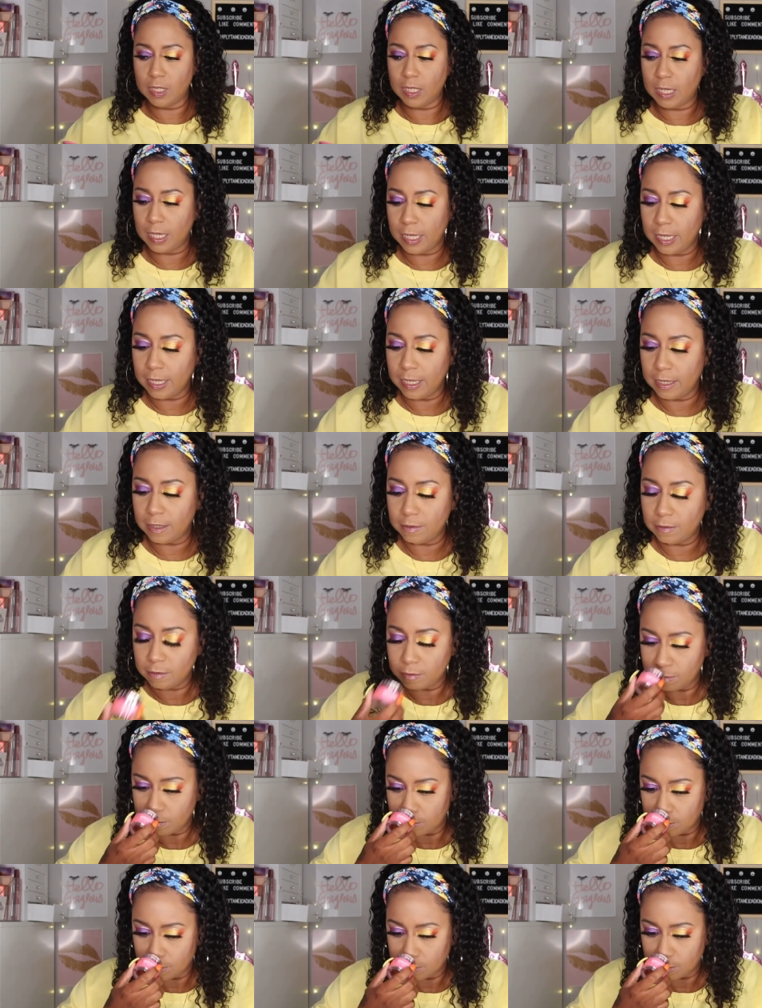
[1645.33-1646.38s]
that I have.
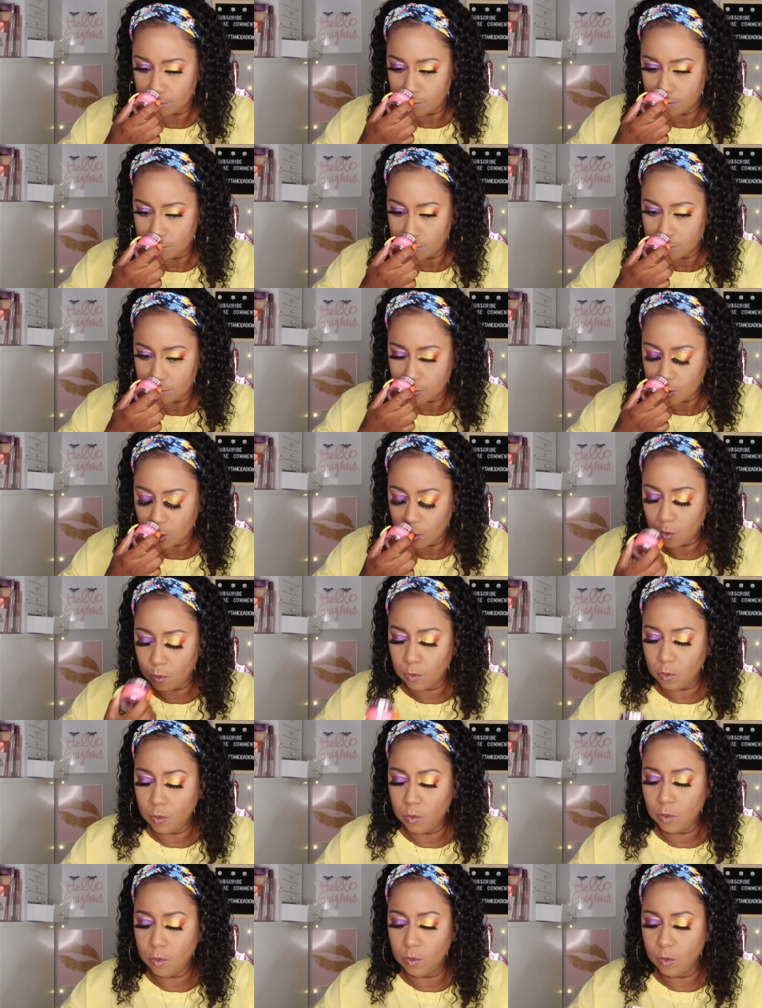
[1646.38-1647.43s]

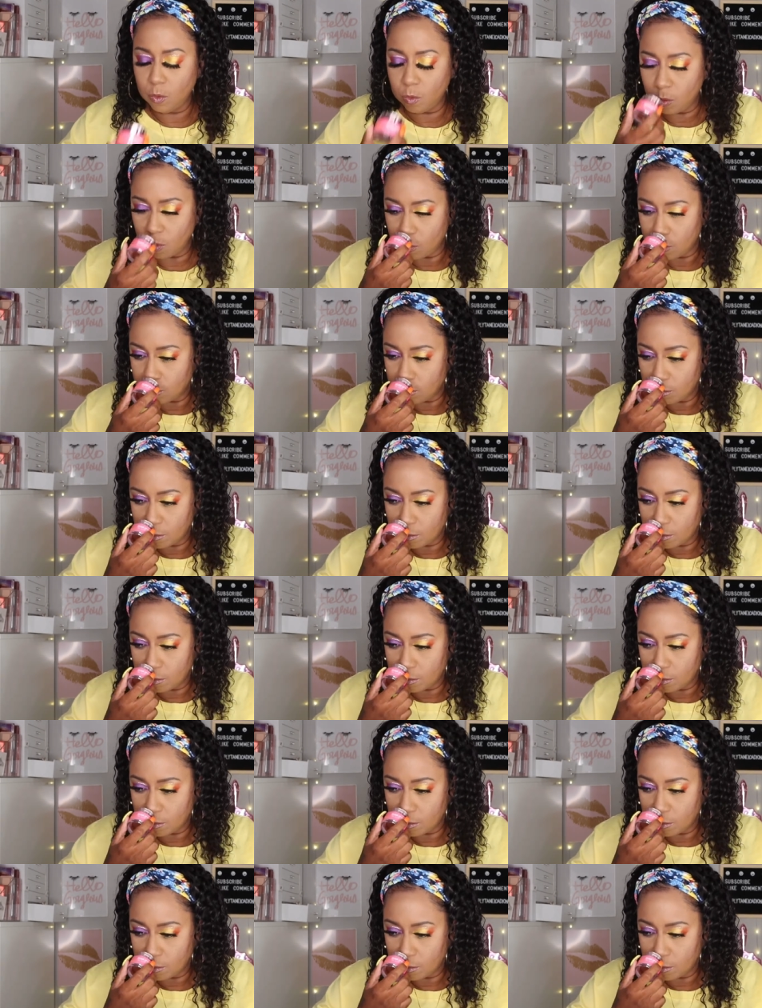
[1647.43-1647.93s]
Oh.